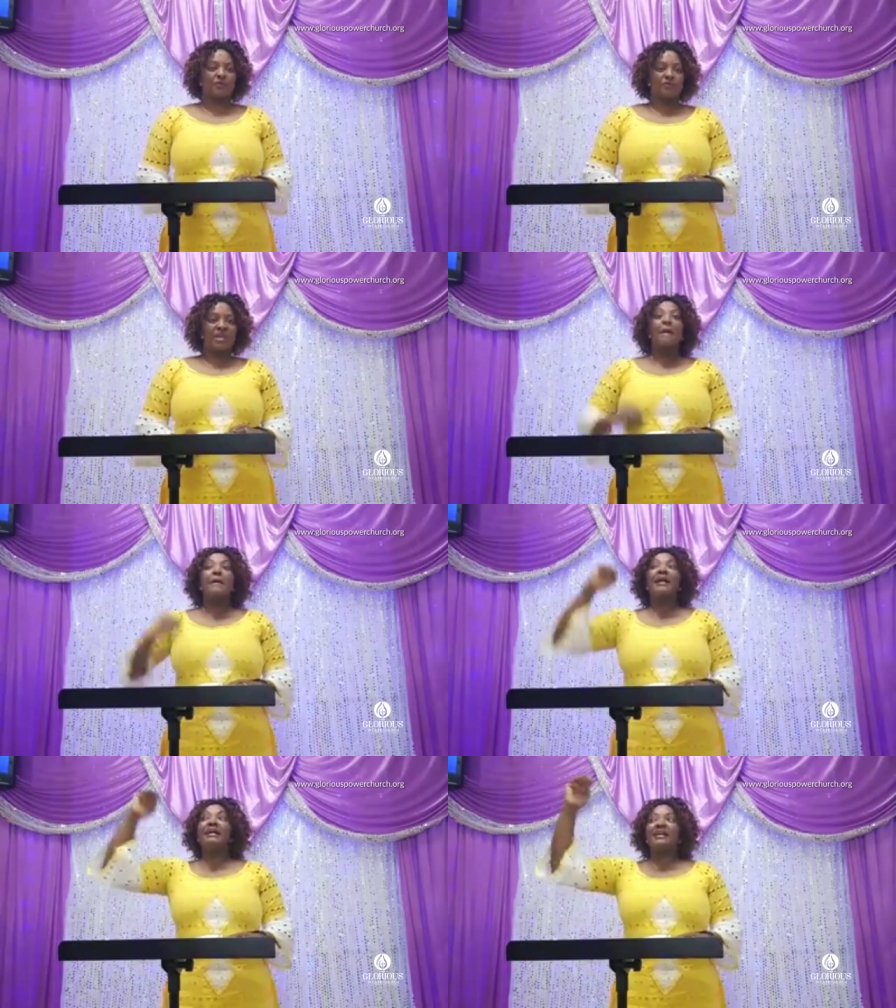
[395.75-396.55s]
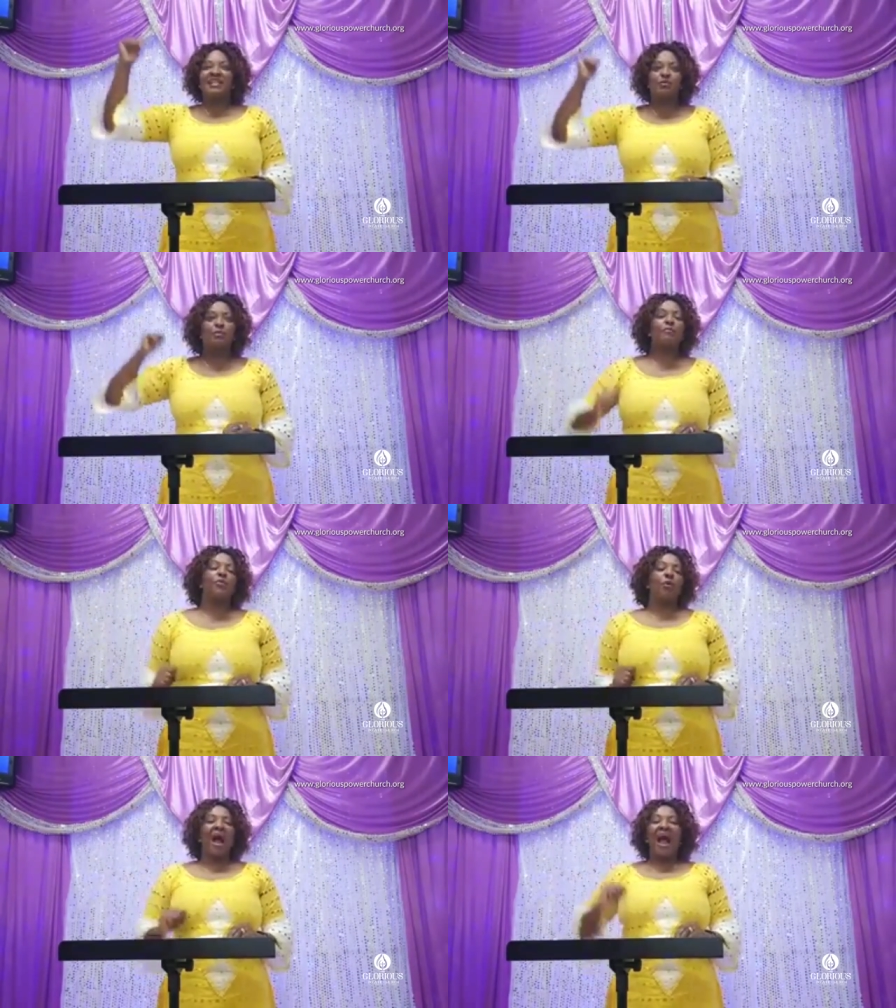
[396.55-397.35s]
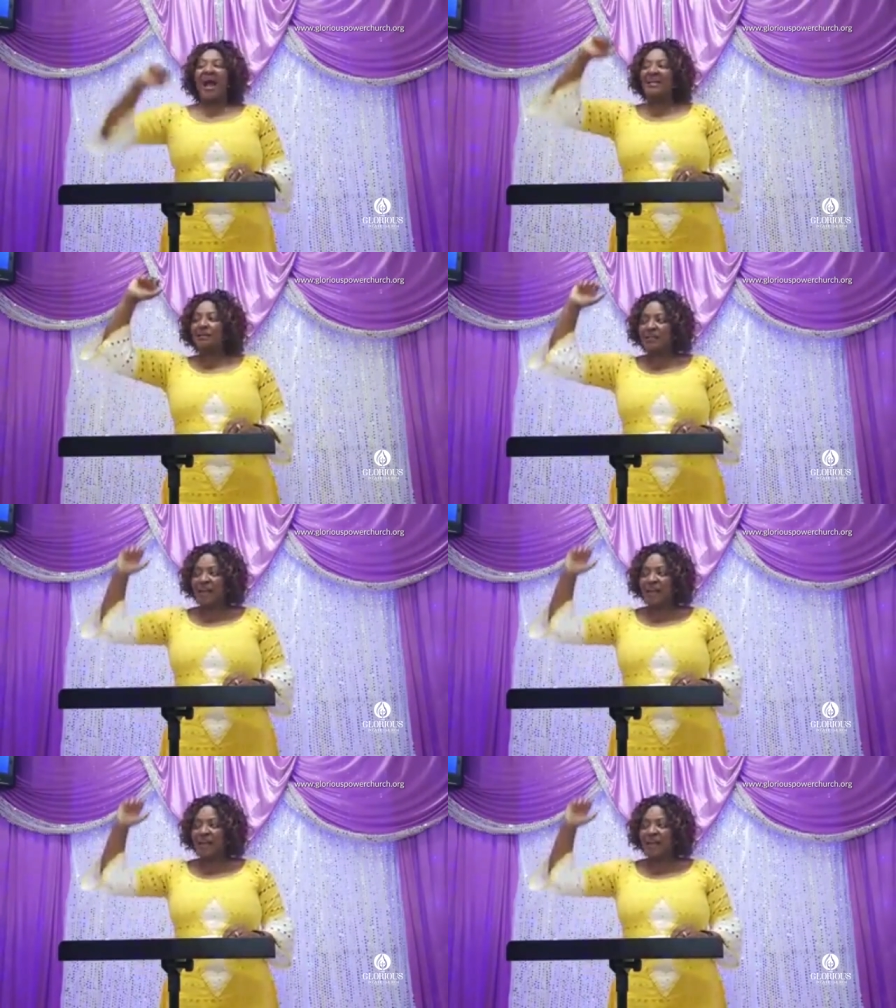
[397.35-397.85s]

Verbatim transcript: Mm-hmm. Great people are